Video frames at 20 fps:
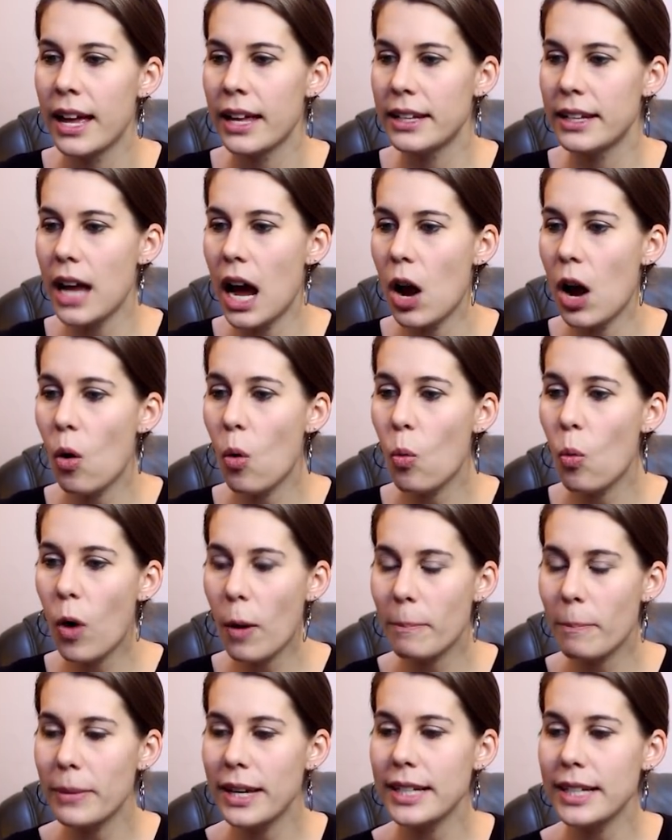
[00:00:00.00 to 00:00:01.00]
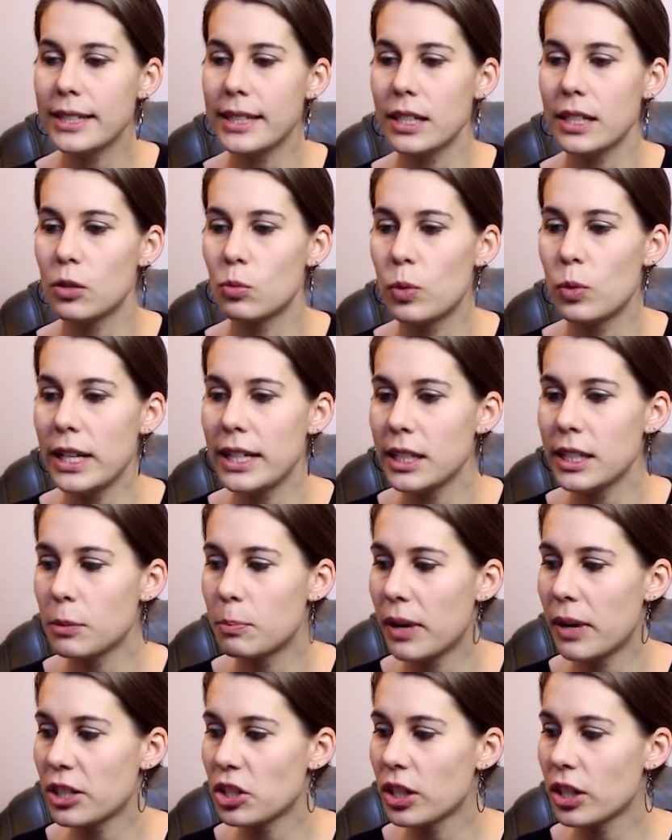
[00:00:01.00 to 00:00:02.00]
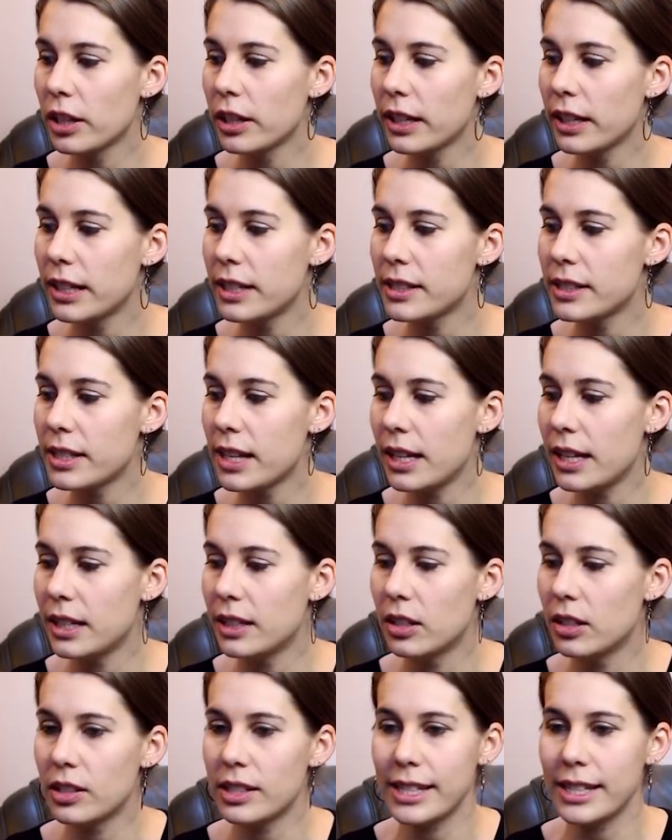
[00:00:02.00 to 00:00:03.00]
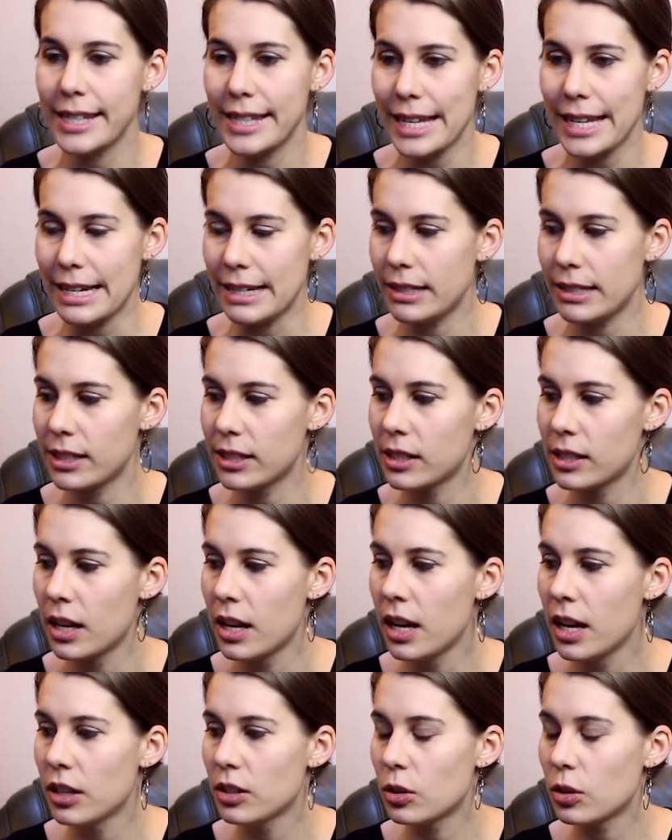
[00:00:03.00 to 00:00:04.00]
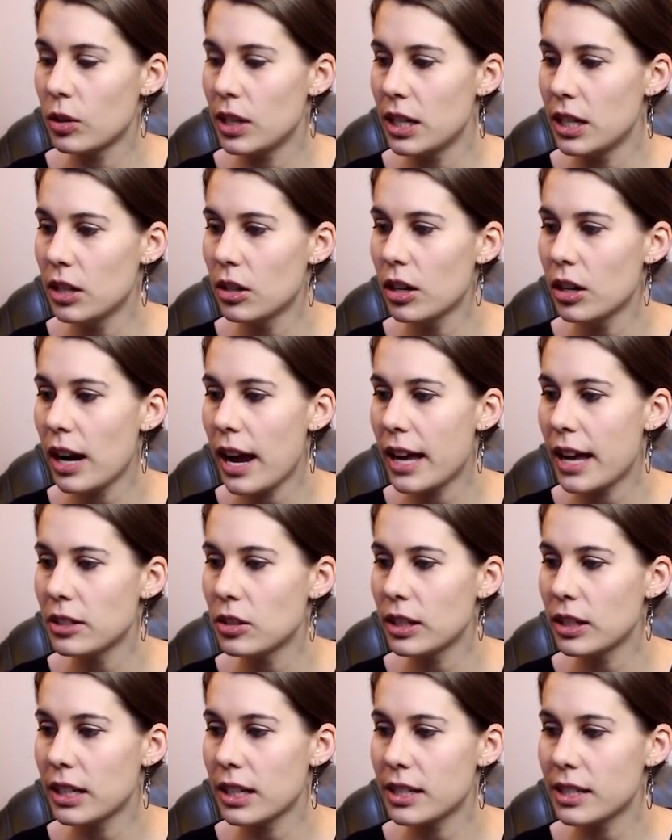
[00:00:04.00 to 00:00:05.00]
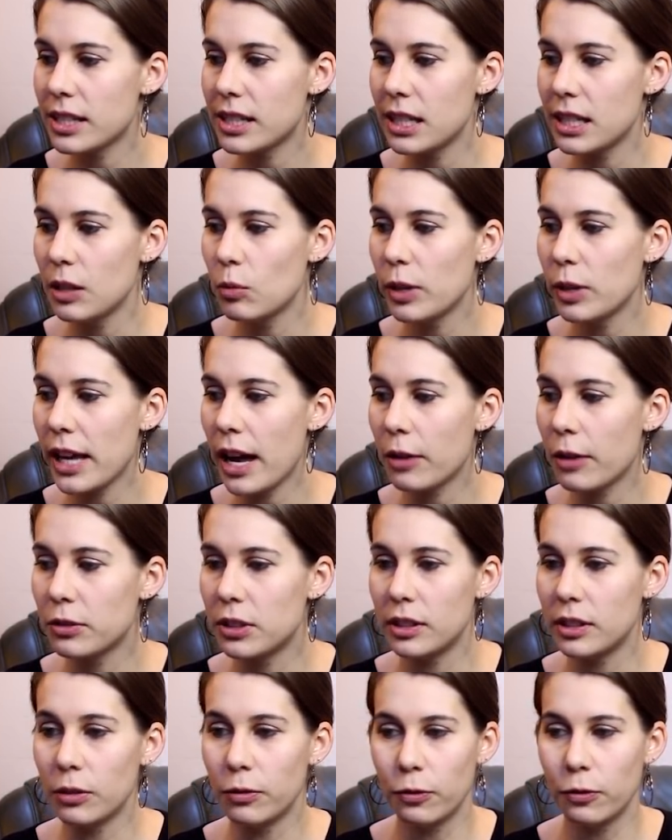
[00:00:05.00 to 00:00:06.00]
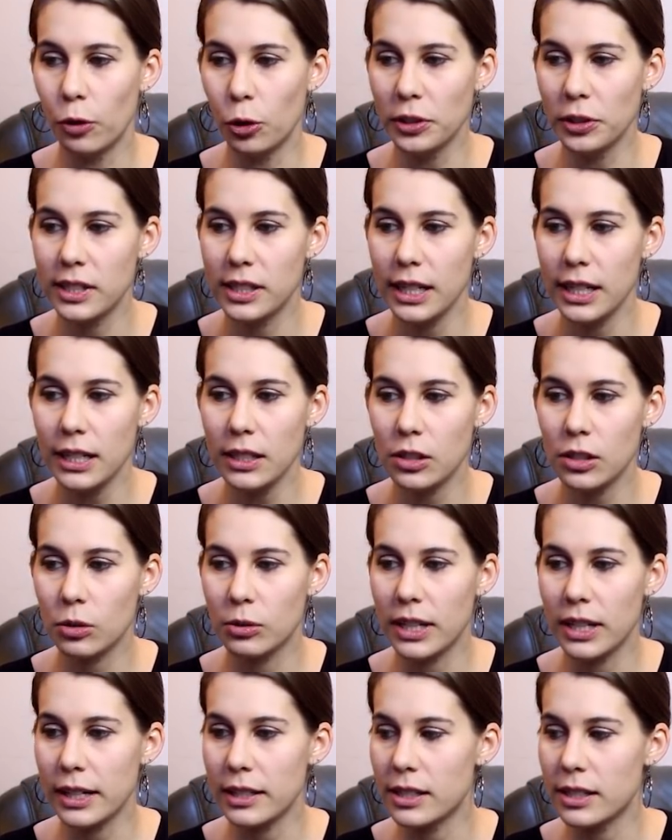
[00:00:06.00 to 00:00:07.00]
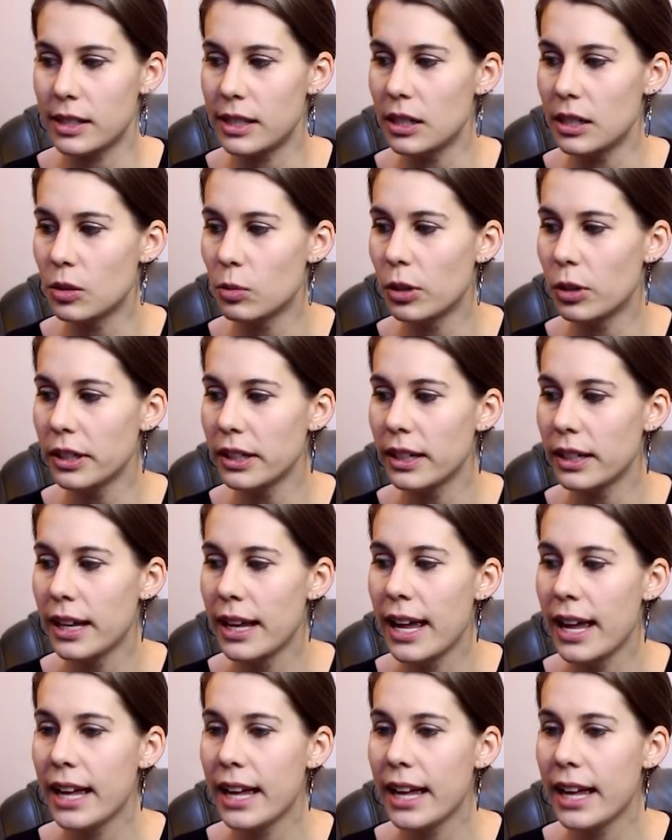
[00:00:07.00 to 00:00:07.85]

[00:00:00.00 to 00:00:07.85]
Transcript: Now, what makes this really special is in the states. So here, as you can see, we have the default state, so that's this one.